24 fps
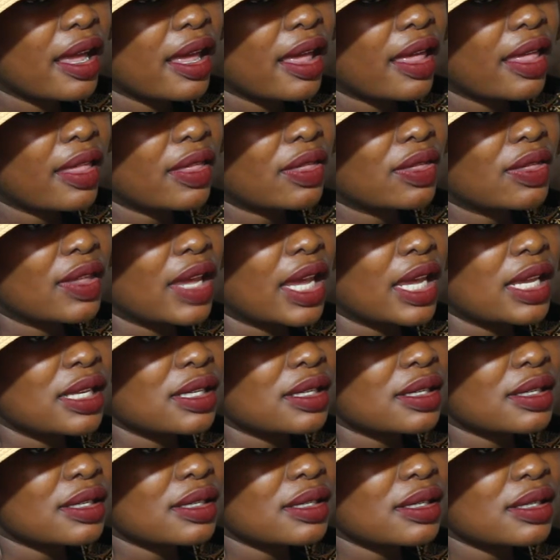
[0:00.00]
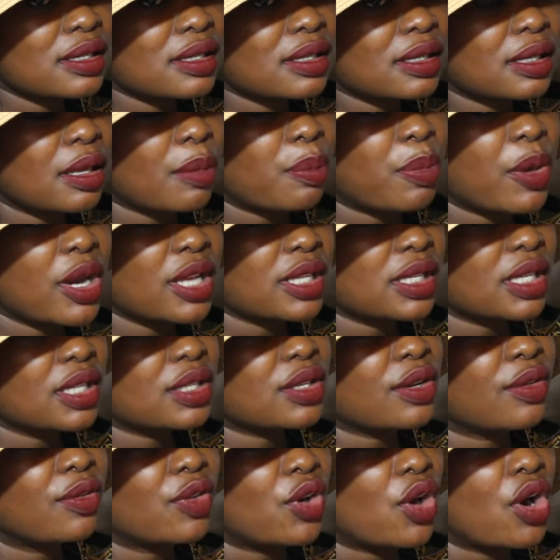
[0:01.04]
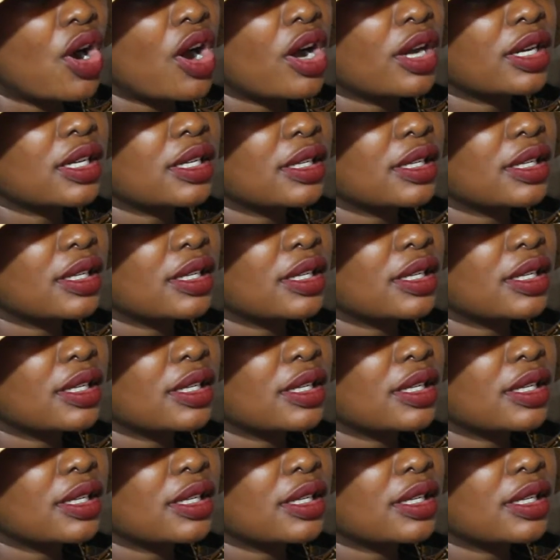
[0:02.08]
there is the presence of God